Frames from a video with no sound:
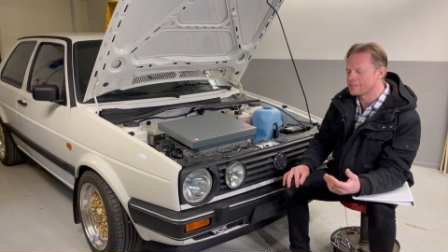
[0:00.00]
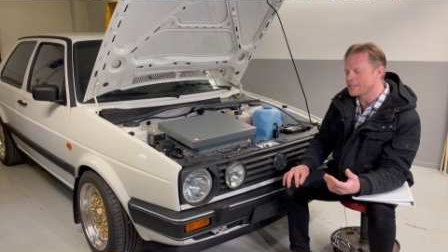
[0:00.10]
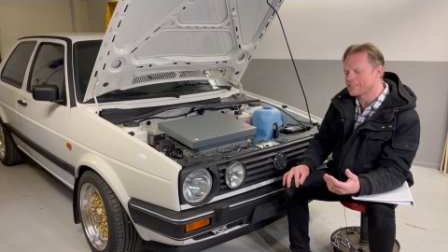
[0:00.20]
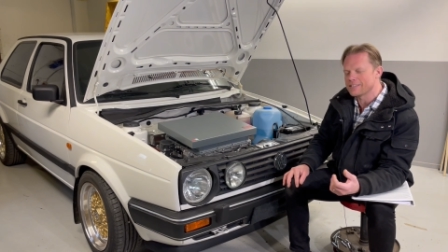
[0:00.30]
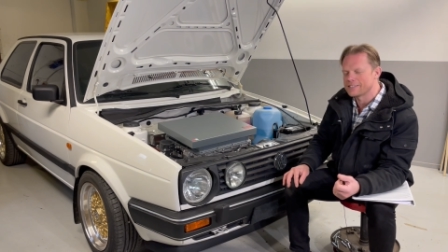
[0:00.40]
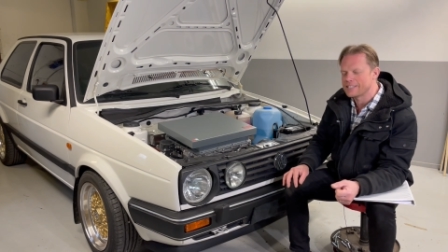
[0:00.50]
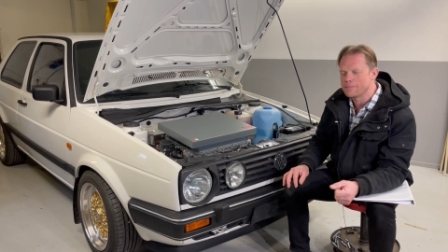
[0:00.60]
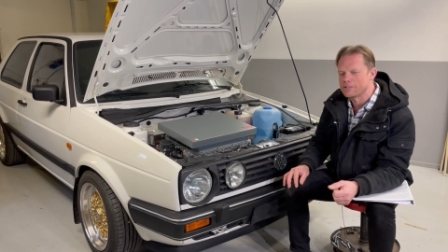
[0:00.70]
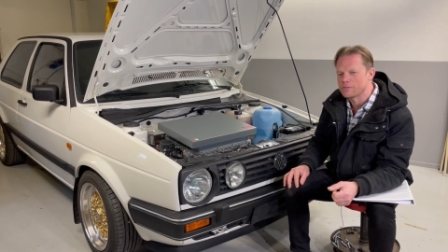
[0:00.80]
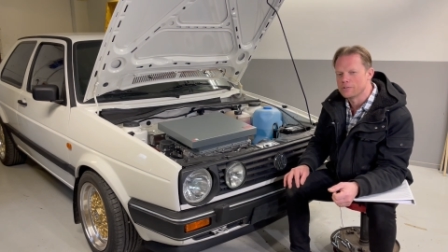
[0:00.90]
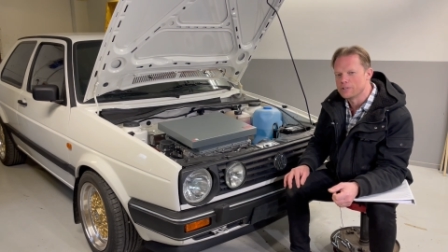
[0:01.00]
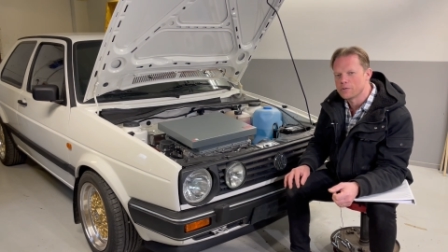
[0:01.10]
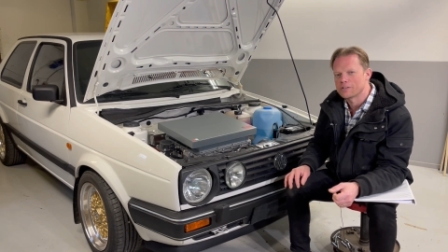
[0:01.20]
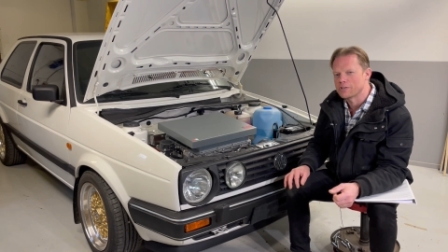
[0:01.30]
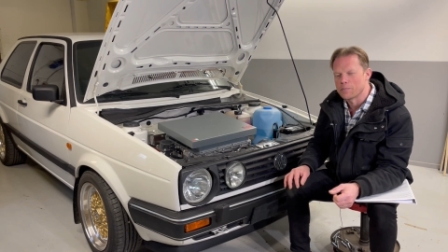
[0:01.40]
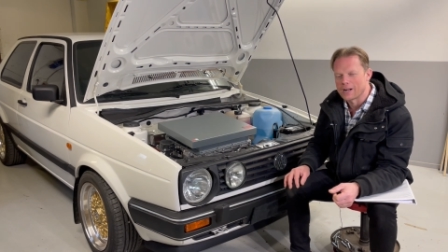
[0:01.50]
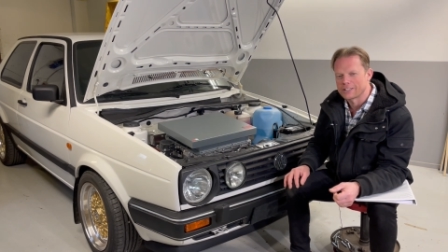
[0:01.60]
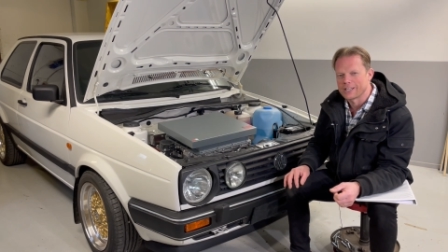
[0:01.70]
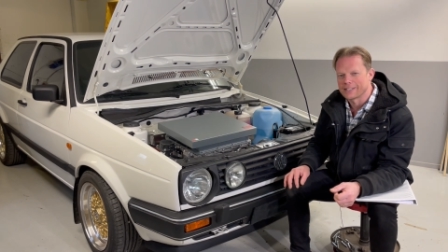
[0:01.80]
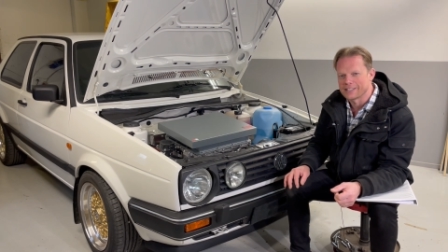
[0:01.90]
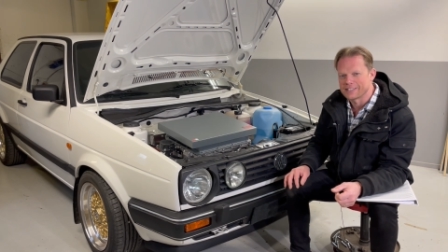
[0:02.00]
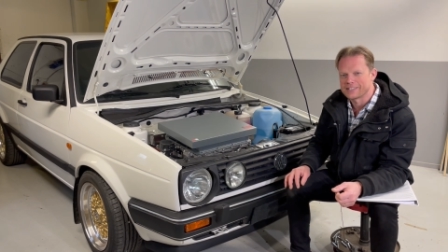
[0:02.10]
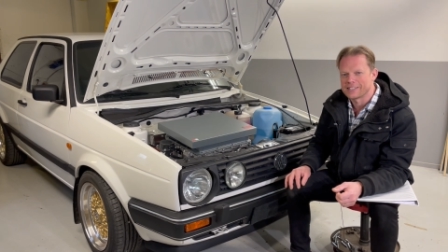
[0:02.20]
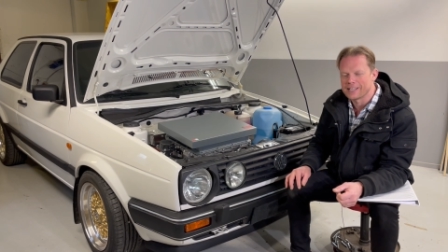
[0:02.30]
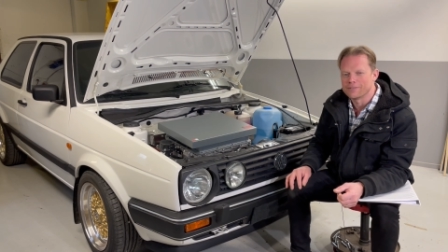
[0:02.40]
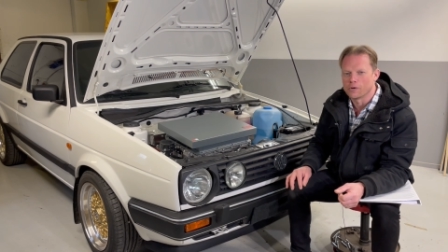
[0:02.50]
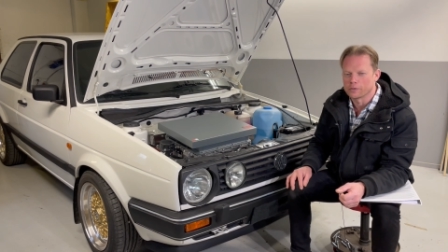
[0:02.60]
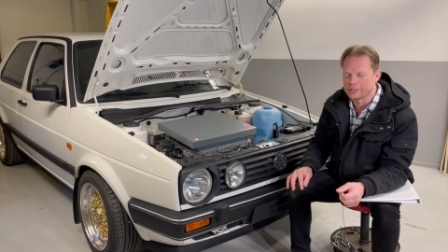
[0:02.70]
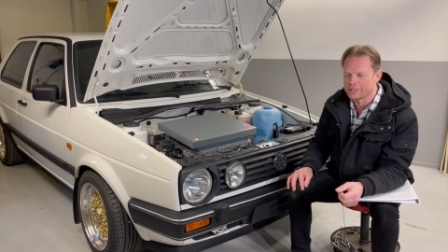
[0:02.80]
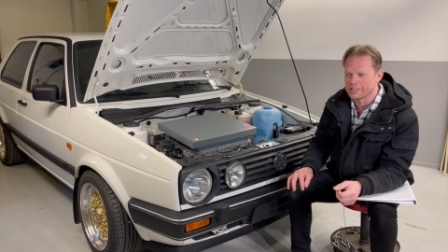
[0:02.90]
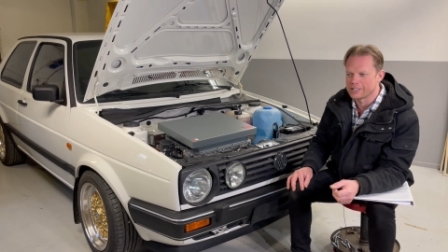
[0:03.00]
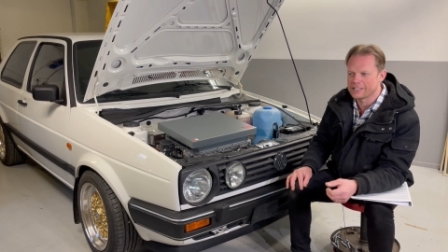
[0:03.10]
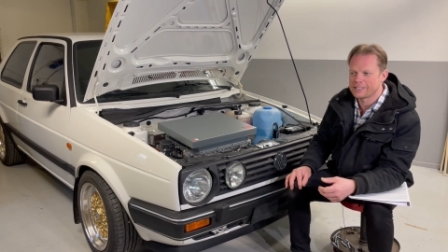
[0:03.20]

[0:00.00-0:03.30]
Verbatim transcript: doesn't seem to look so much at the cell voltages.